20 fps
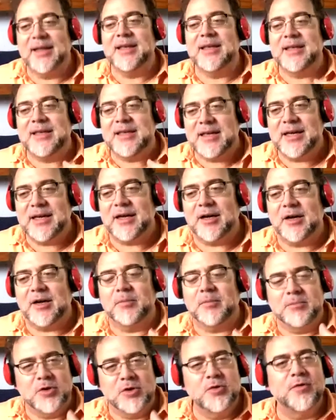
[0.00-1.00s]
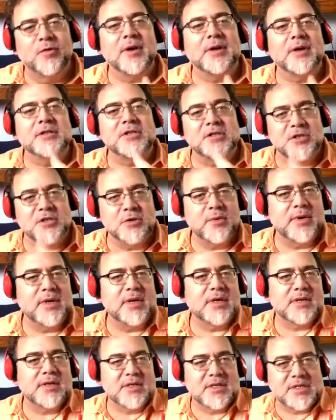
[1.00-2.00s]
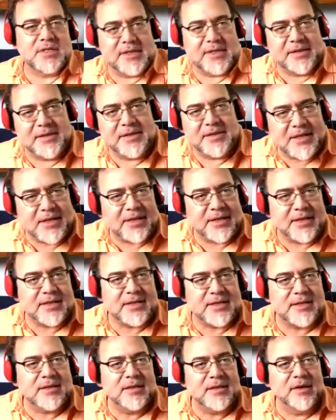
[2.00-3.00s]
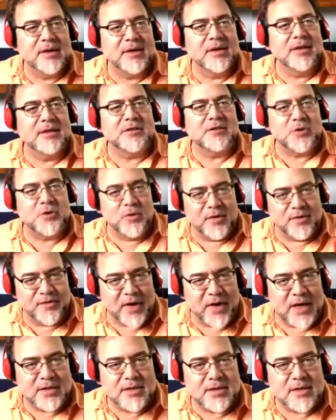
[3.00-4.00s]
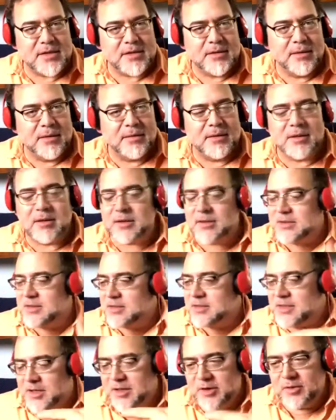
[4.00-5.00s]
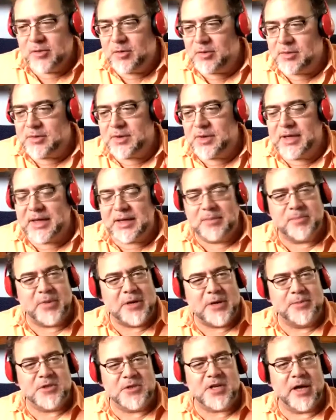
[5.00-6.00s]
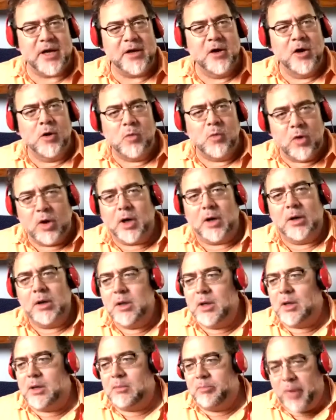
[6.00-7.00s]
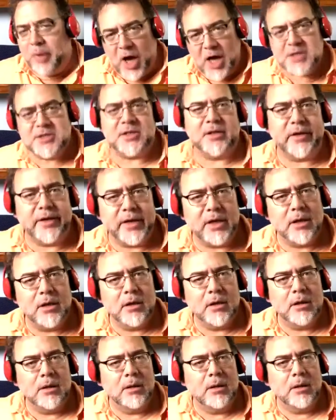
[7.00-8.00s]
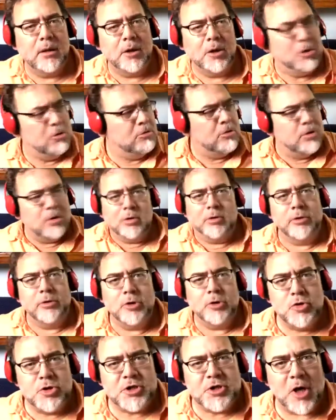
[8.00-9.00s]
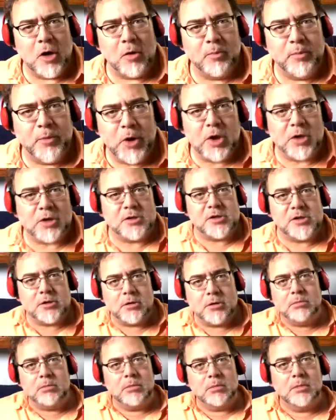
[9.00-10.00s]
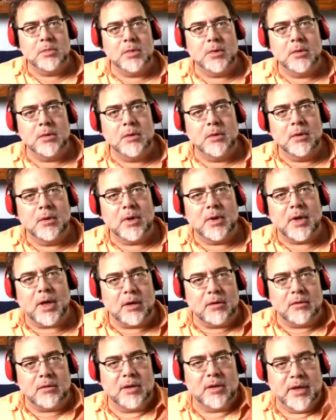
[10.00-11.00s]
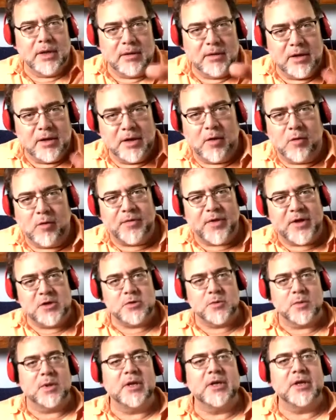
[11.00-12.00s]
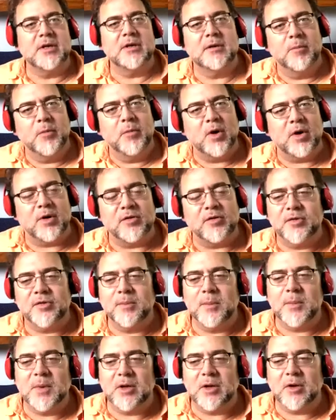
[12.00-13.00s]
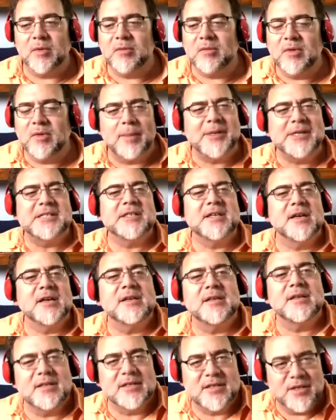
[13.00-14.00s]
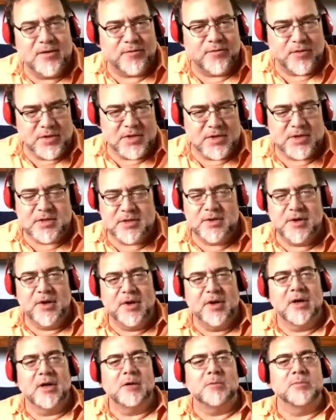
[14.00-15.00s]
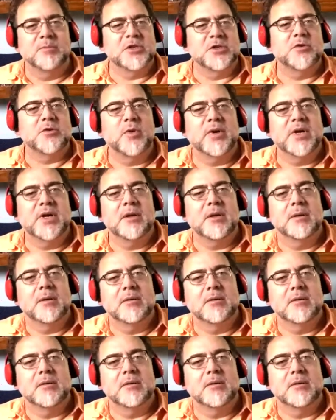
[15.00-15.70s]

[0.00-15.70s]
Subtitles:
MUFON's doing it to sell tickets to events, because, and people say, well, Bosley, you sell books and things related to books. I go, let me tell you the difference between